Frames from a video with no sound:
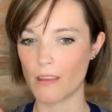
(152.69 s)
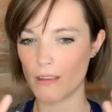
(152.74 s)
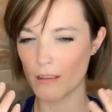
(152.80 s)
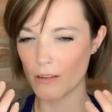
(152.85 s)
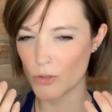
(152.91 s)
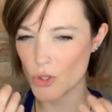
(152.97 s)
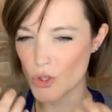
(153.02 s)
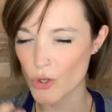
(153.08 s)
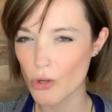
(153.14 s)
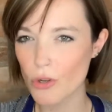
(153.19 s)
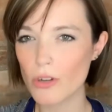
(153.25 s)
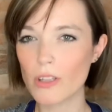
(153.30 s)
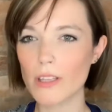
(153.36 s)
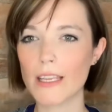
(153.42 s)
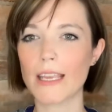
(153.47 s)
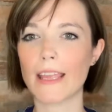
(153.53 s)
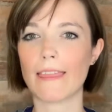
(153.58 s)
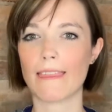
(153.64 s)

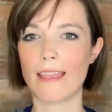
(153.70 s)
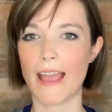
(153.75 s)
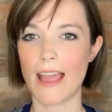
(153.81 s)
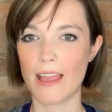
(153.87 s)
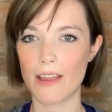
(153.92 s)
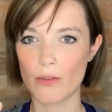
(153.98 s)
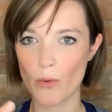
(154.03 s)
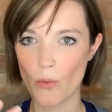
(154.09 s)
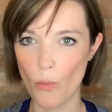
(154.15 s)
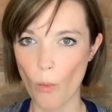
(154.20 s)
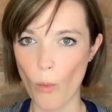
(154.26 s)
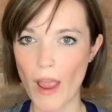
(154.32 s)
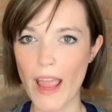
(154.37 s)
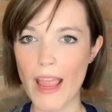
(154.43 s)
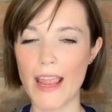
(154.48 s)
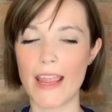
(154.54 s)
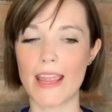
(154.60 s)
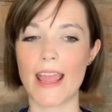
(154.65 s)
Journaling in that
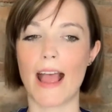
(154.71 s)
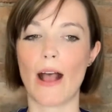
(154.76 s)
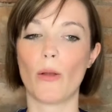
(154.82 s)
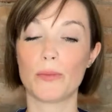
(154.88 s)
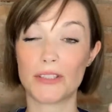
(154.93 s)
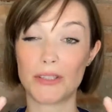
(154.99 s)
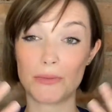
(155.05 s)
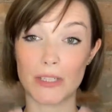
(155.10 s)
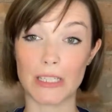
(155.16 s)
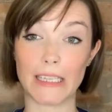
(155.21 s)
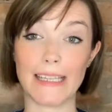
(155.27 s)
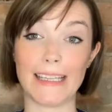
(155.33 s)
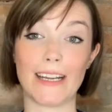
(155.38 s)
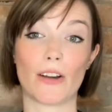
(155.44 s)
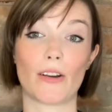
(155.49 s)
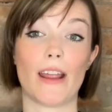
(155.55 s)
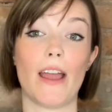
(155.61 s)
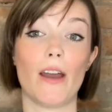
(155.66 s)
way helps you
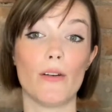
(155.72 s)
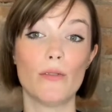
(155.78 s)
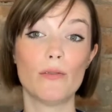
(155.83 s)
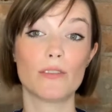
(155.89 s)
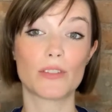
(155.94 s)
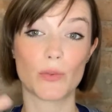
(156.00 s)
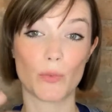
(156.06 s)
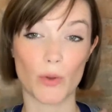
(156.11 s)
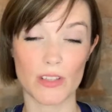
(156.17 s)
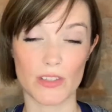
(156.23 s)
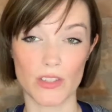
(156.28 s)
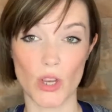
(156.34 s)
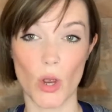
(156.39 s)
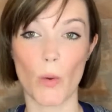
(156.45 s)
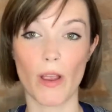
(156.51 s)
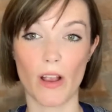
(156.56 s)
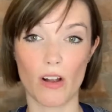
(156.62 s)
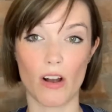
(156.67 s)
clear out what's
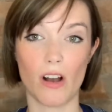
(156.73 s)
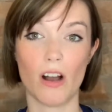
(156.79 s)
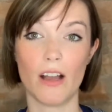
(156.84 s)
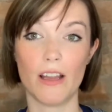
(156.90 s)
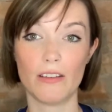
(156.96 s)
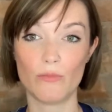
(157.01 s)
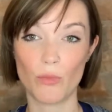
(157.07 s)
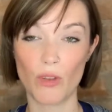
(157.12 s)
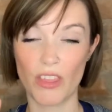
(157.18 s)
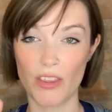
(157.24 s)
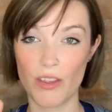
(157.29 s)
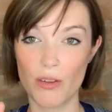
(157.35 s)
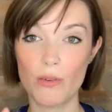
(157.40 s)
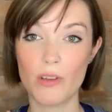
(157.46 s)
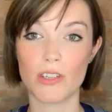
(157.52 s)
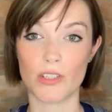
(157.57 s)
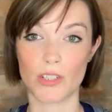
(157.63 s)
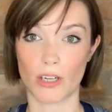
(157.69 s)
going on with you
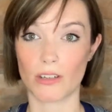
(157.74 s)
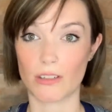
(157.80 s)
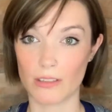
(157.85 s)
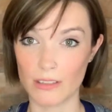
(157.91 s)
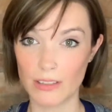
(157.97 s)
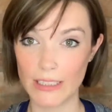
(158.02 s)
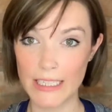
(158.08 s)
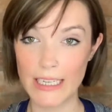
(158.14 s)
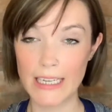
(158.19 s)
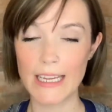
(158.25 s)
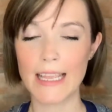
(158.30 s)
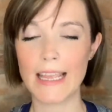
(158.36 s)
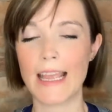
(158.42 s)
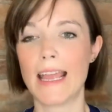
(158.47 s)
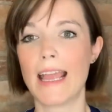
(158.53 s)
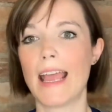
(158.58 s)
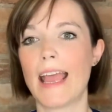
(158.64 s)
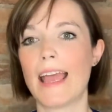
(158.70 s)
internally
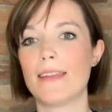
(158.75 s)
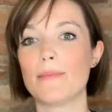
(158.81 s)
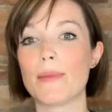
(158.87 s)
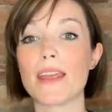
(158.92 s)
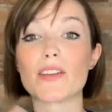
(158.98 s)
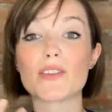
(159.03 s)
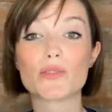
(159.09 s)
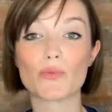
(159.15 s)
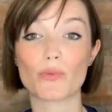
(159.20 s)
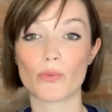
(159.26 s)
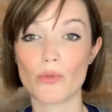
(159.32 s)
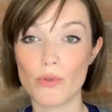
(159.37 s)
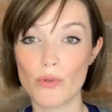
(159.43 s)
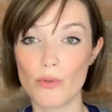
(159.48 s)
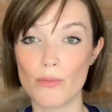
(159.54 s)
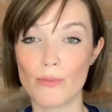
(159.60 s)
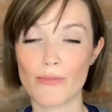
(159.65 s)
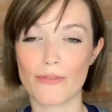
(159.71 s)
and makes
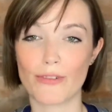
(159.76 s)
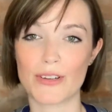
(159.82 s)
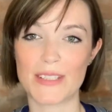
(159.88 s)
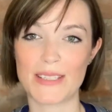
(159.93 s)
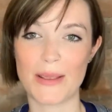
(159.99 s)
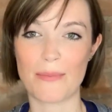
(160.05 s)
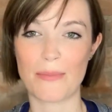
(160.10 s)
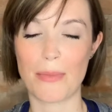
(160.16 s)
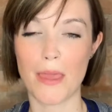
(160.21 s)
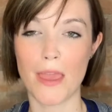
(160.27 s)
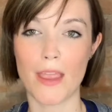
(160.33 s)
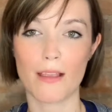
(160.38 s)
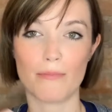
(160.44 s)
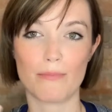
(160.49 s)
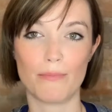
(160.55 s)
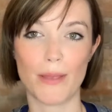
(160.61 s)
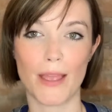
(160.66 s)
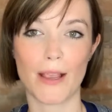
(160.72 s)
room for
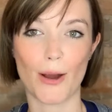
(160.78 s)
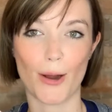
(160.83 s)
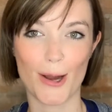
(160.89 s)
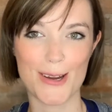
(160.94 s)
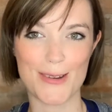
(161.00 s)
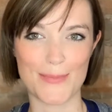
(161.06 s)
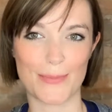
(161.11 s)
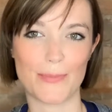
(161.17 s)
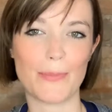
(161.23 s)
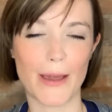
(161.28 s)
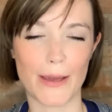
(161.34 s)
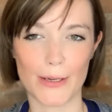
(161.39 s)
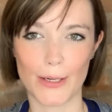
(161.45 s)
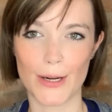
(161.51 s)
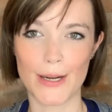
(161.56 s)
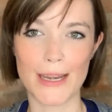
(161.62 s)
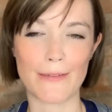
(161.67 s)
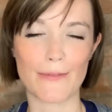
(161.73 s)
something bigger and
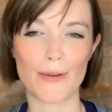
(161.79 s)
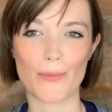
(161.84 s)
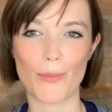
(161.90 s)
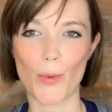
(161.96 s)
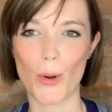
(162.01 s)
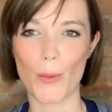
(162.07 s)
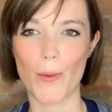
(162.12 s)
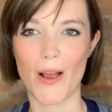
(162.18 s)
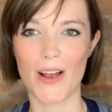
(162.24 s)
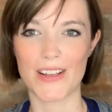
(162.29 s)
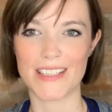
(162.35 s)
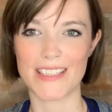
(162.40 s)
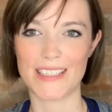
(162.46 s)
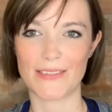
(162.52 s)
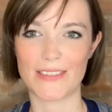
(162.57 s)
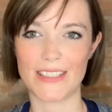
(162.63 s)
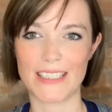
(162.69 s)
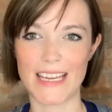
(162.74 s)
better and even more
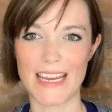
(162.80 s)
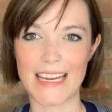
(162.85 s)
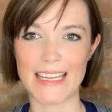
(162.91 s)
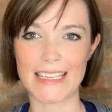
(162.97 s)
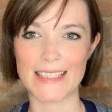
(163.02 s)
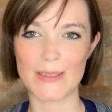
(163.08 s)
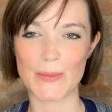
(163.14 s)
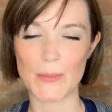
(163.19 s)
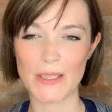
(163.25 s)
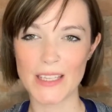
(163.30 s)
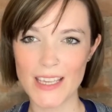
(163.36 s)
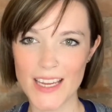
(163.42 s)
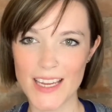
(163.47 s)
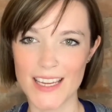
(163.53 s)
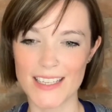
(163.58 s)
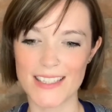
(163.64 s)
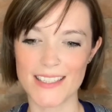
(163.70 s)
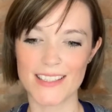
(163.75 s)
positive to take its
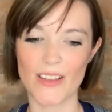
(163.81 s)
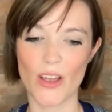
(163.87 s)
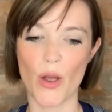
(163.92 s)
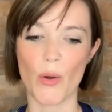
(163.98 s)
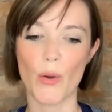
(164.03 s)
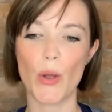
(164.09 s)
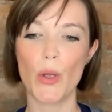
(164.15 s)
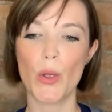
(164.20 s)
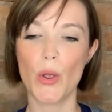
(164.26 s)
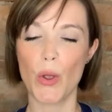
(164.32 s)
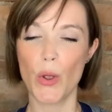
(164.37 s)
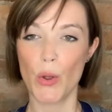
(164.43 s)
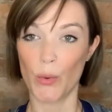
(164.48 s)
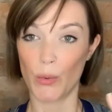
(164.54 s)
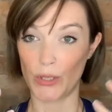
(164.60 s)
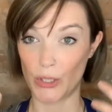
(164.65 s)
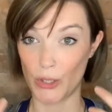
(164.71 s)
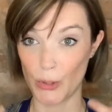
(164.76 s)
place. So
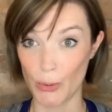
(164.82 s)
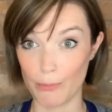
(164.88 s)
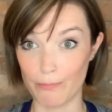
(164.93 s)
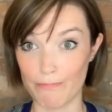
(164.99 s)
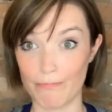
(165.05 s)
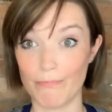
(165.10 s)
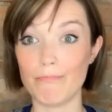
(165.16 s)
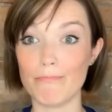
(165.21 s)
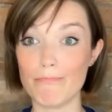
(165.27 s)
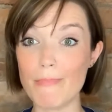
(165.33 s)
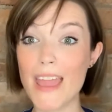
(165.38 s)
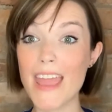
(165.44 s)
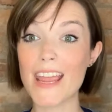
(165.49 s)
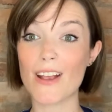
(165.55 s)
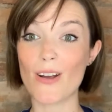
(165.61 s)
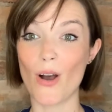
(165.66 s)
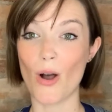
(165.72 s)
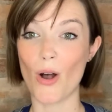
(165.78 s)
when you
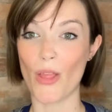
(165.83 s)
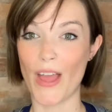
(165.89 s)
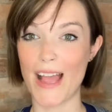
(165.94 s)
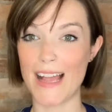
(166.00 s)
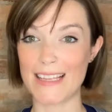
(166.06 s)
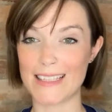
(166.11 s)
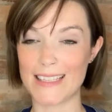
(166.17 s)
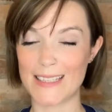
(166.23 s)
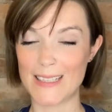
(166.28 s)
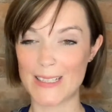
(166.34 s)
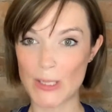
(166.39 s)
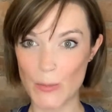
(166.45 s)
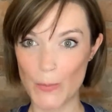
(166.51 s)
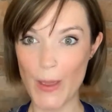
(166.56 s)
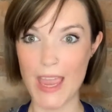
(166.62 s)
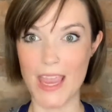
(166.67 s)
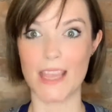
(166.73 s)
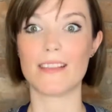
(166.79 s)
make all that
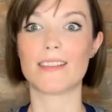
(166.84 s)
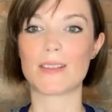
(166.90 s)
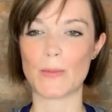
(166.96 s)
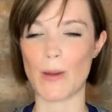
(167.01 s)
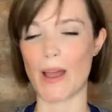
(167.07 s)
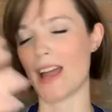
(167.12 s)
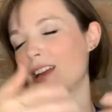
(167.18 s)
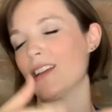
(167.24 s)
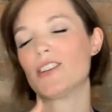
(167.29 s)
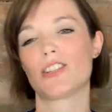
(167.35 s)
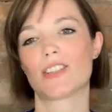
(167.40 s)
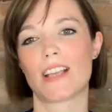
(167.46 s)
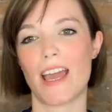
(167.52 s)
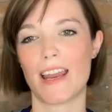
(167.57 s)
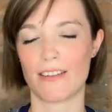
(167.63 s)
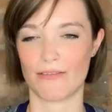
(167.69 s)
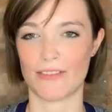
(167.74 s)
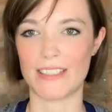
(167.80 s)
space by just
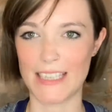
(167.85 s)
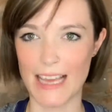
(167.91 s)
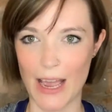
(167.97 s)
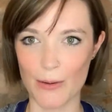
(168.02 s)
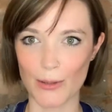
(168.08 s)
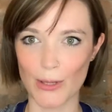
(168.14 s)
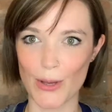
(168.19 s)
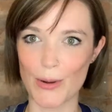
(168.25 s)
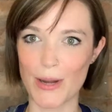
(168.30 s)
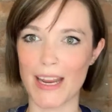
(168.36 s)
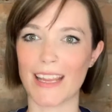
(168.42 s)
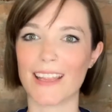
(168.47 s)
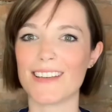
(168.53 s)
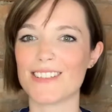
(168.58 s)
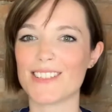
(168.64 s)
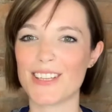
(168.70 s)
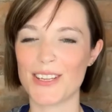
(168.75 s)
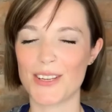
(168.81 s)
kind of downloading
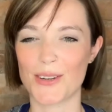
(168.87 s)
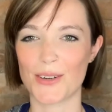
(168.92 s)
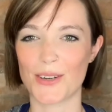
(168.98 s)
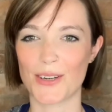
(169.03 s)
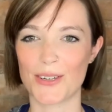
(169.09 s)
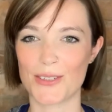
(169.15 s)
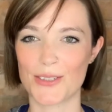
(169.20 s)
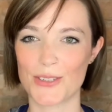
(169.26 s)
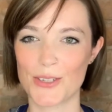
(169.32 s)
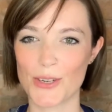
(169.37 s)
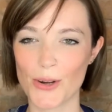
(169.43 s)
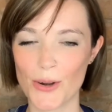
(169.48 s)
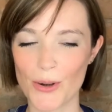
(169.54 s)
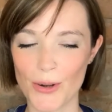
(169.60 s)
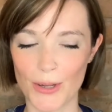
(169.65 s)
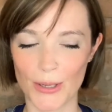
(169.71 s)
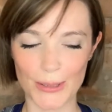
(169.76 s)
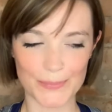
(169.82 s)
into your
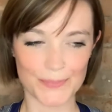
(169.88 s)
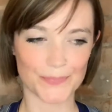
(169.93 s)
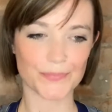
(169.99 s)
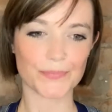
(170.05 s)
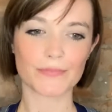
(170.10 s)
journal,